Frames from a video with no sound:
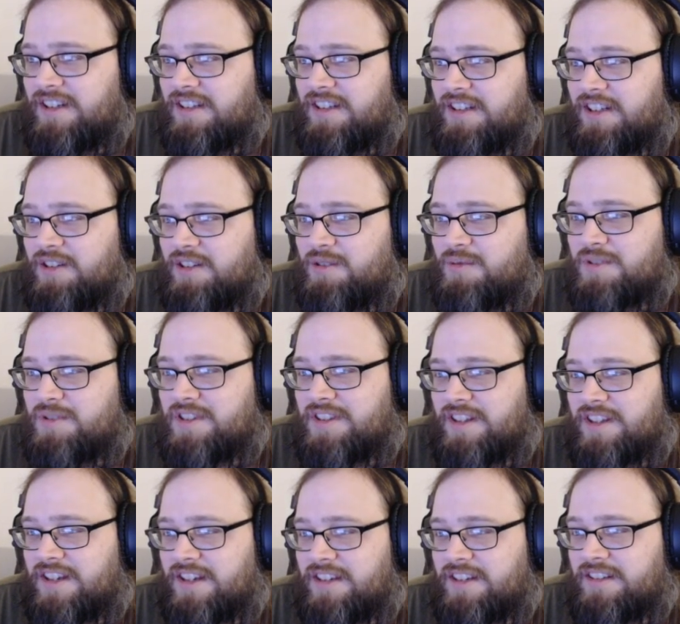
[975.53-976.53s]
And who is
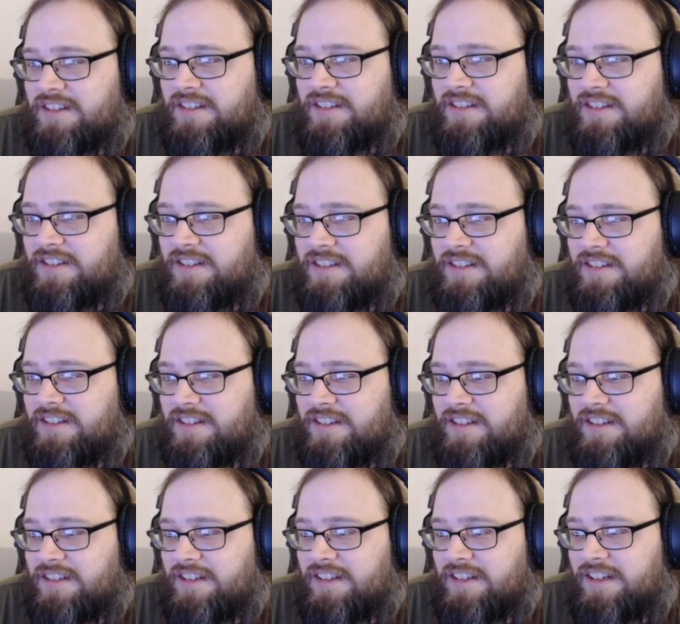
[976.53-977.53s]
that?
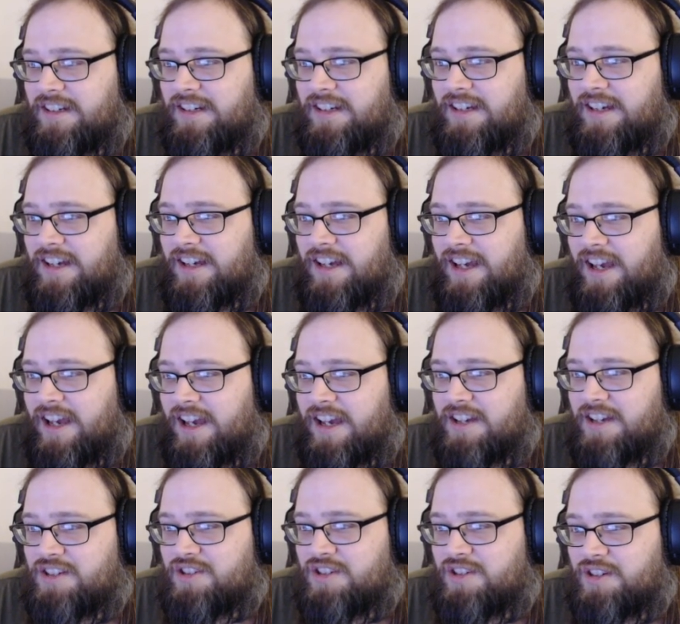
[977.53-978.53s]

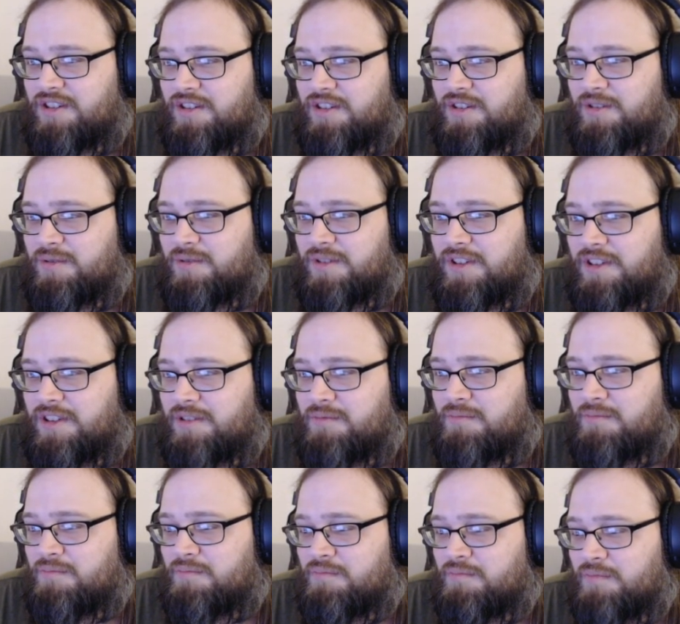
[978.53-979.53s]
Ash, Junker Queen,
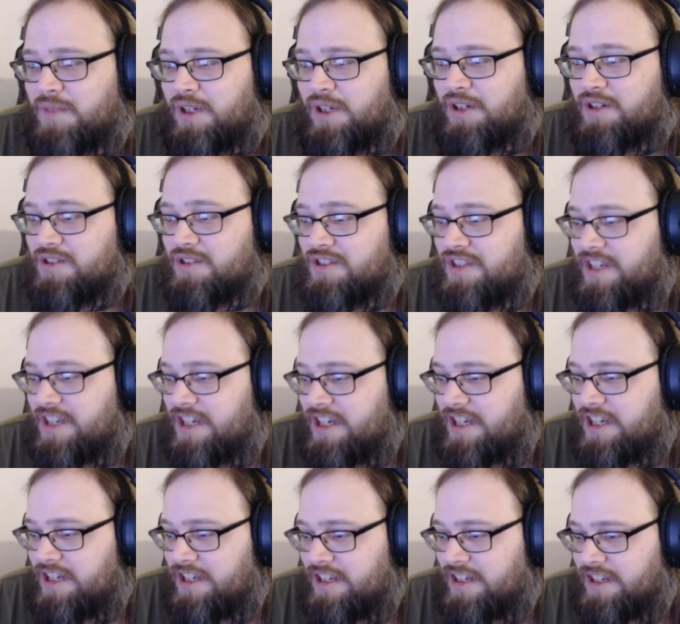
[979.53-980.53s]
Mercy?